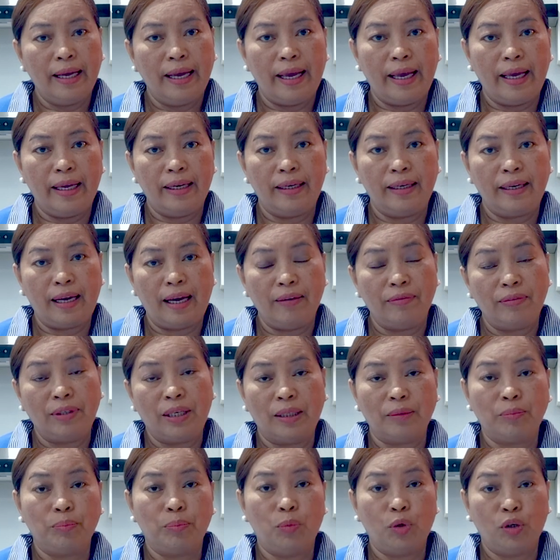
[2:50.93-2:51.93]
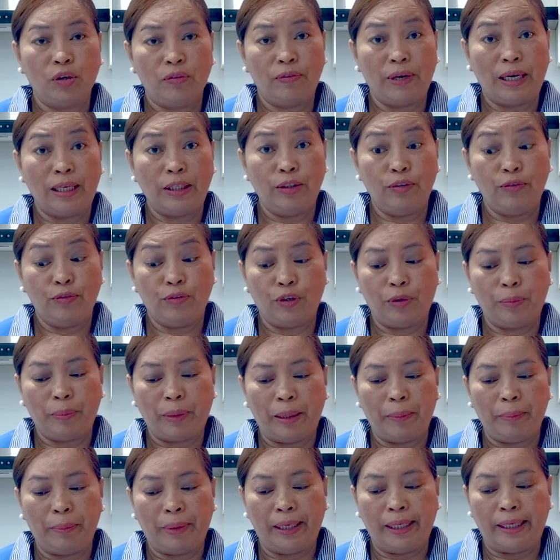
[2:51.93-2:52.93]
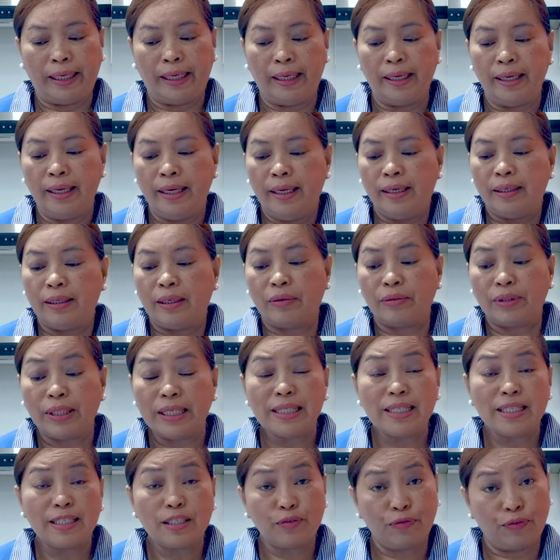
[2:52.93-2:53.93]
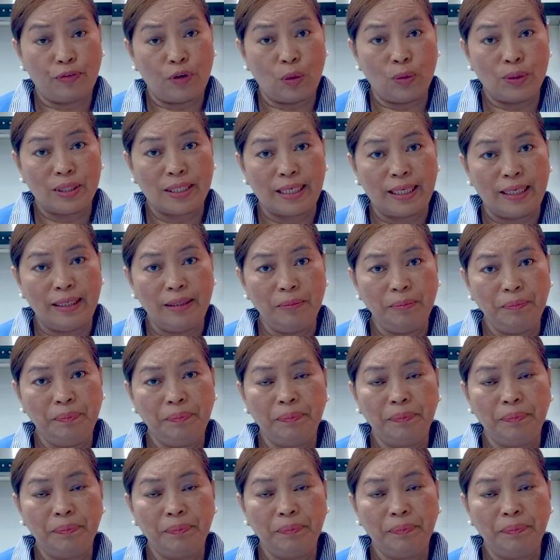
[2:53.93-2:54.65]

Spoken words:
and I've got more value for my money. Now this is frozen,